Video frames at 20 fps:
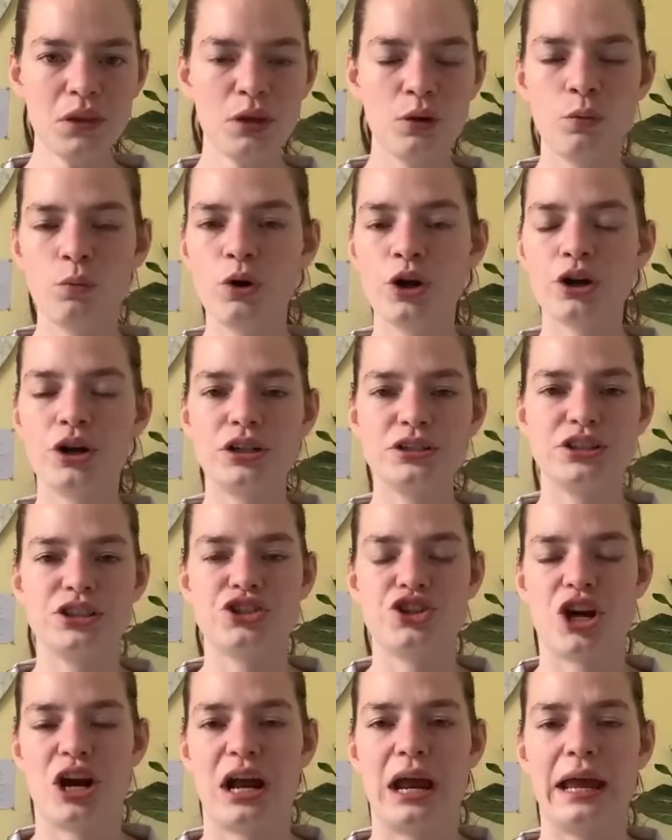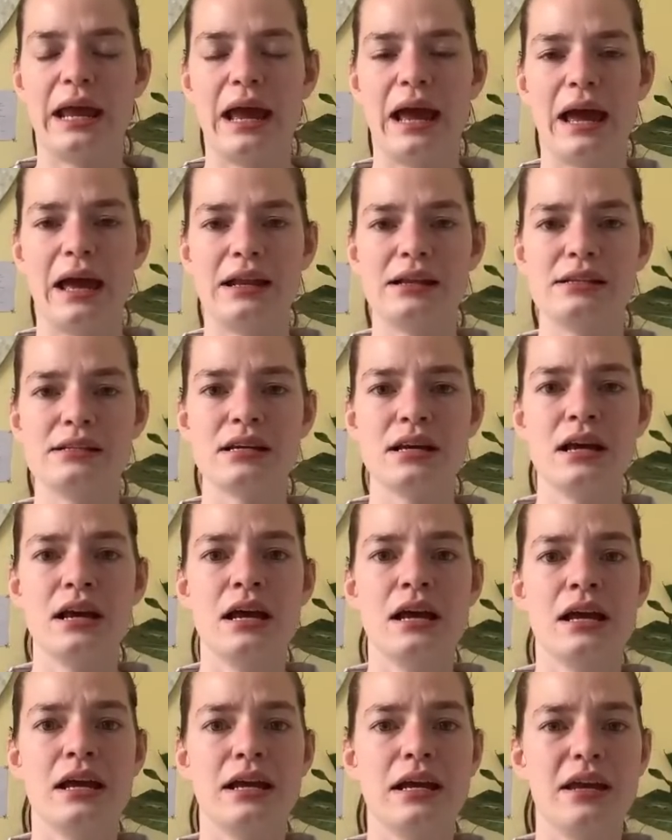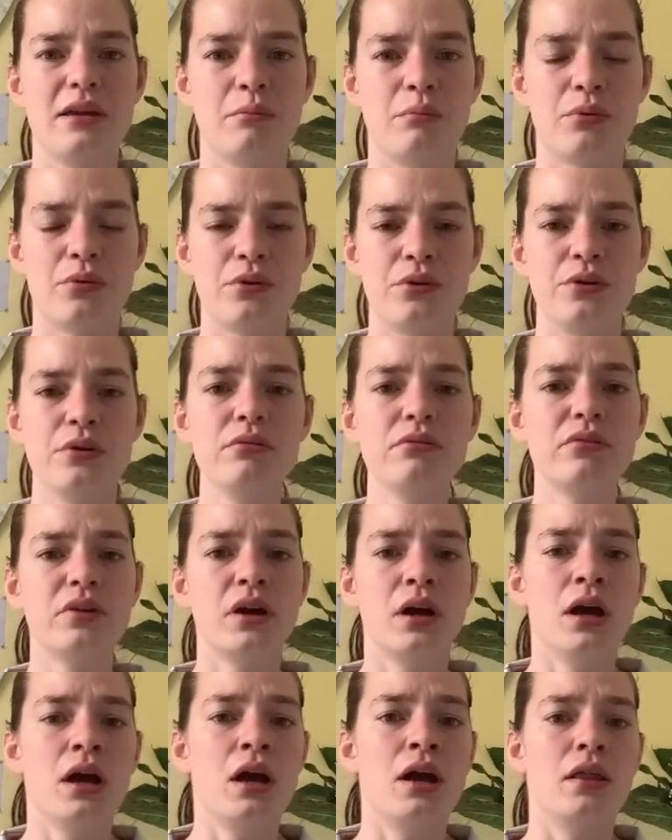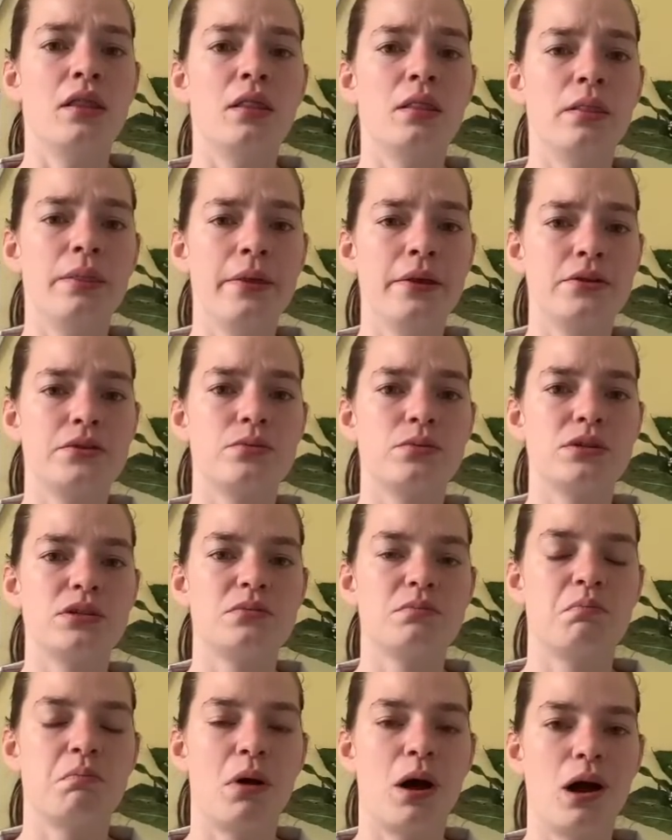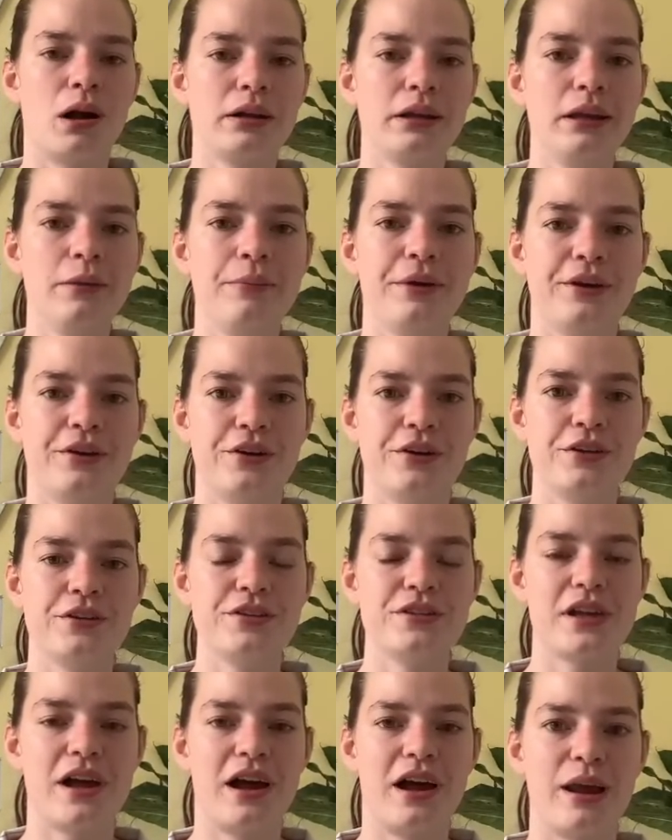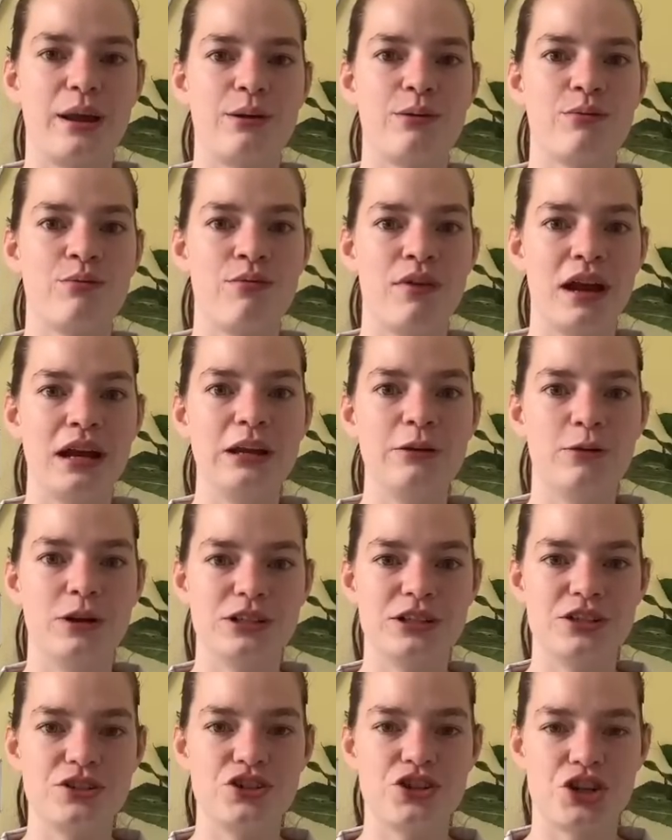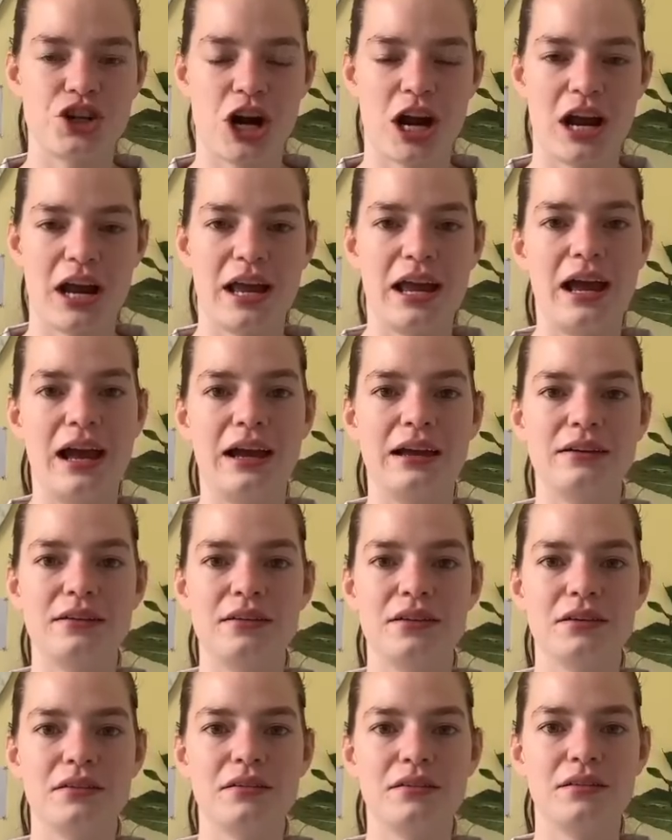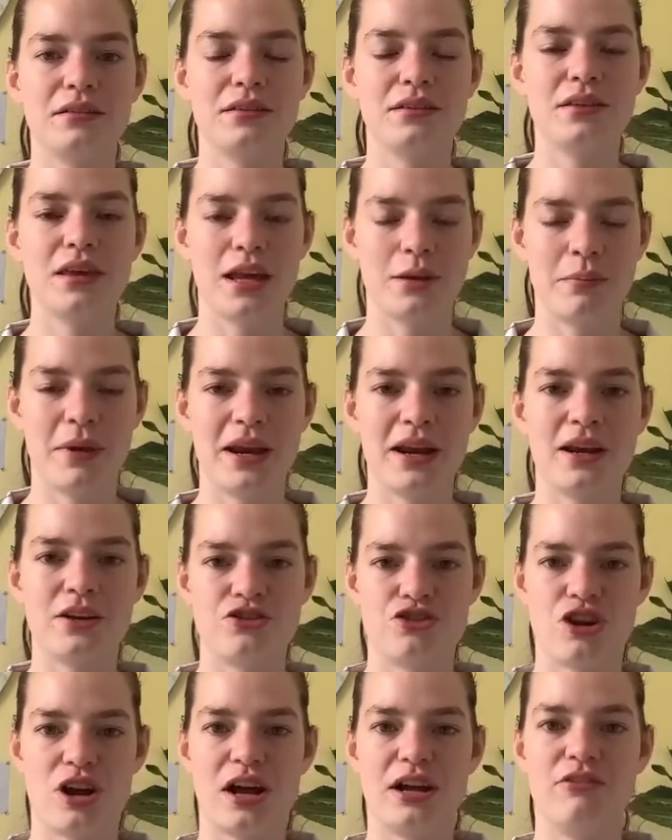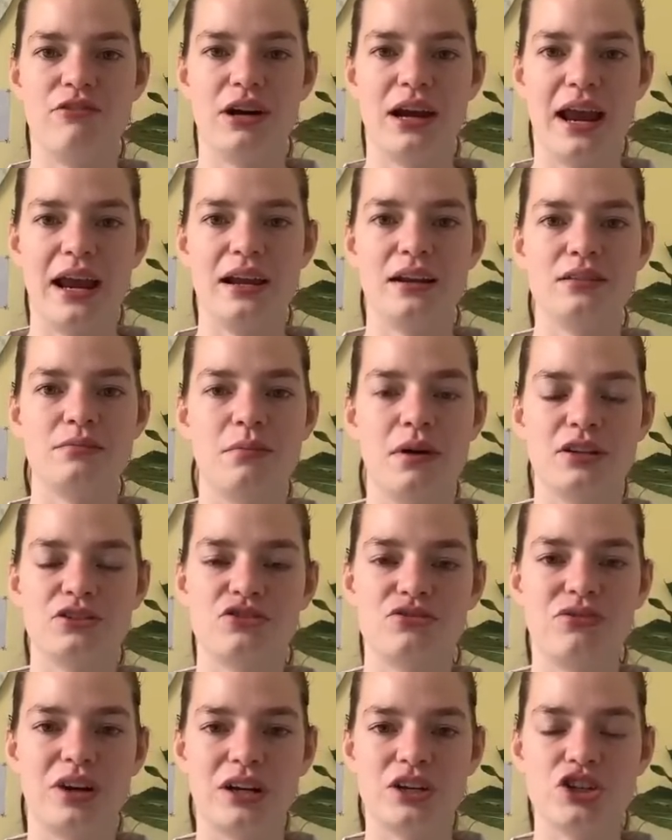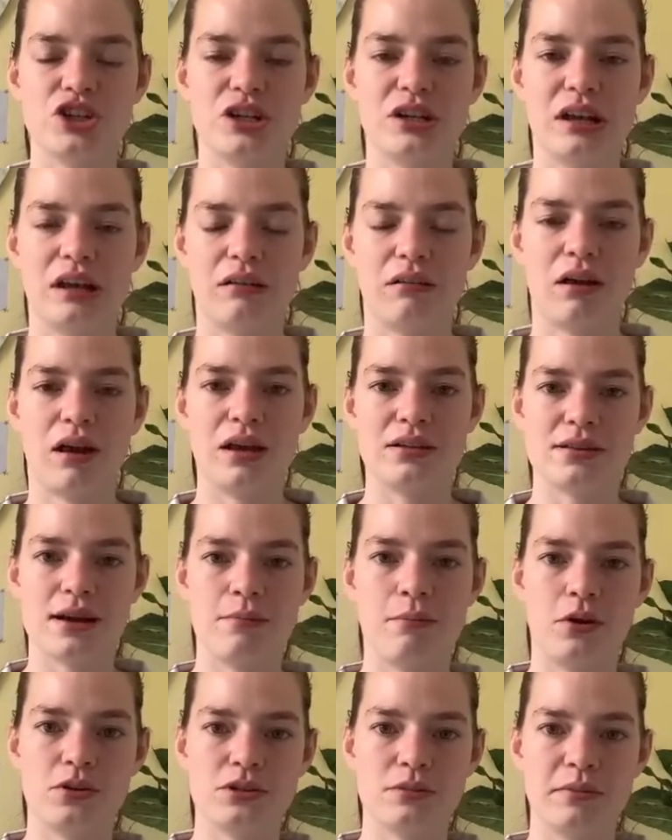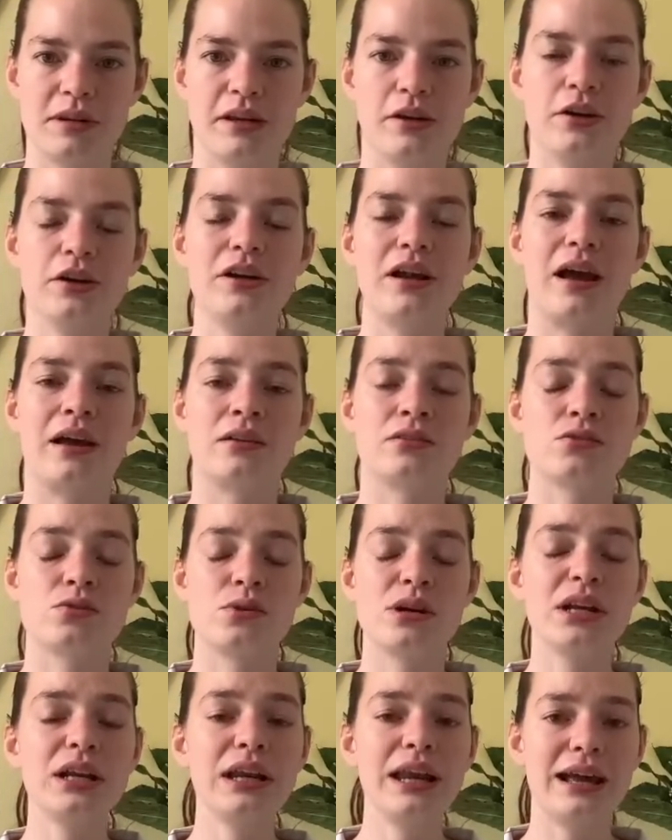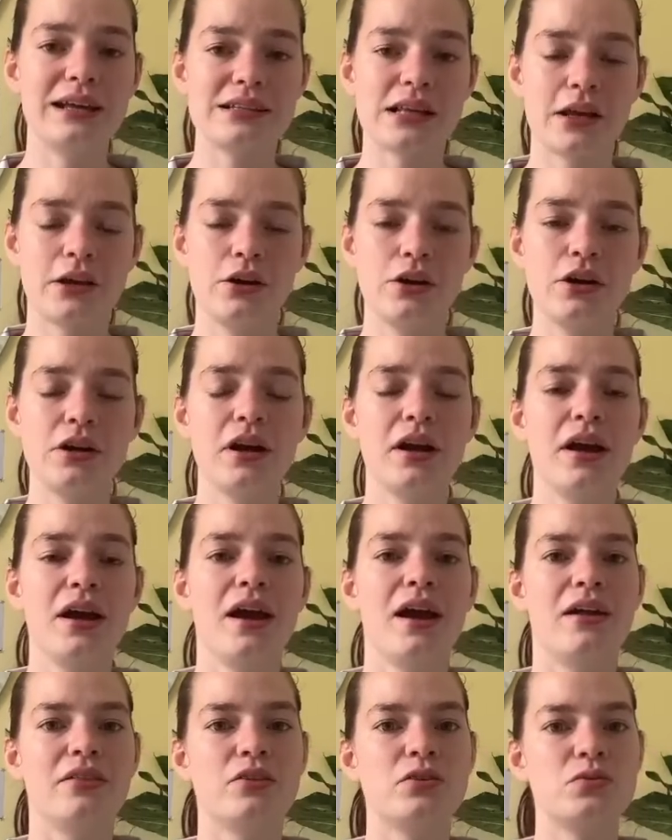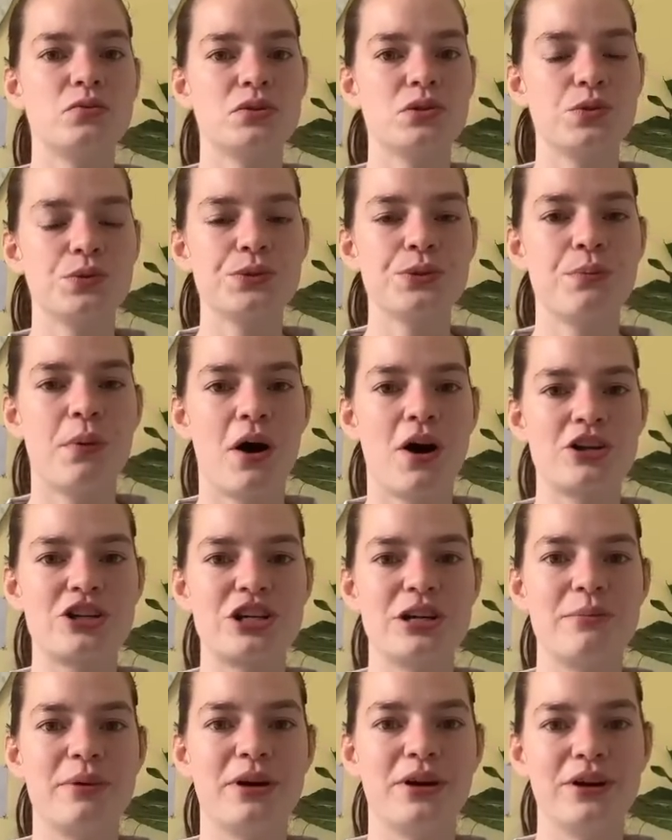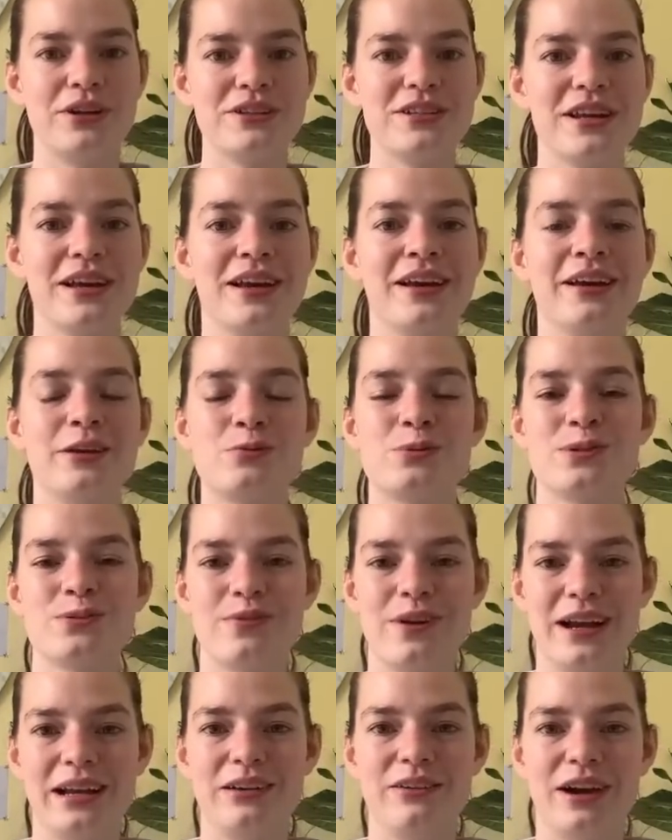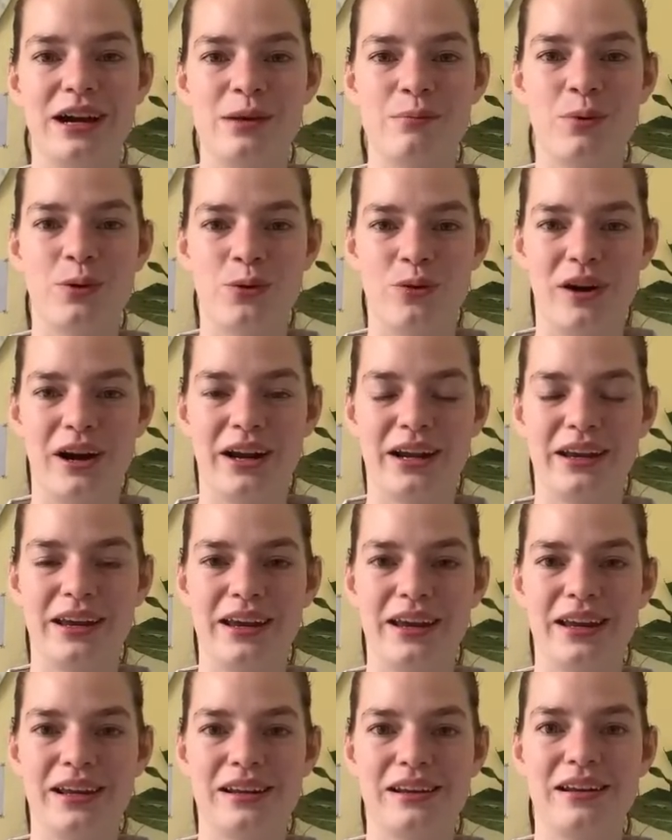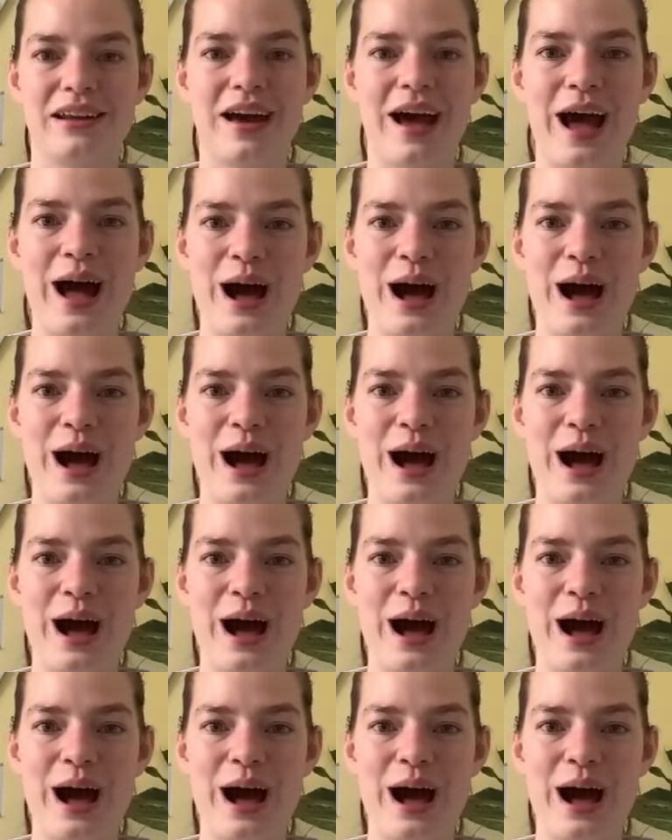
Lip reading: work on to try and improve. This was partly because I really wanted to try and get better and try and regain as much function as I possibly could, as quickly as I could. And this was also partially because it was really boring in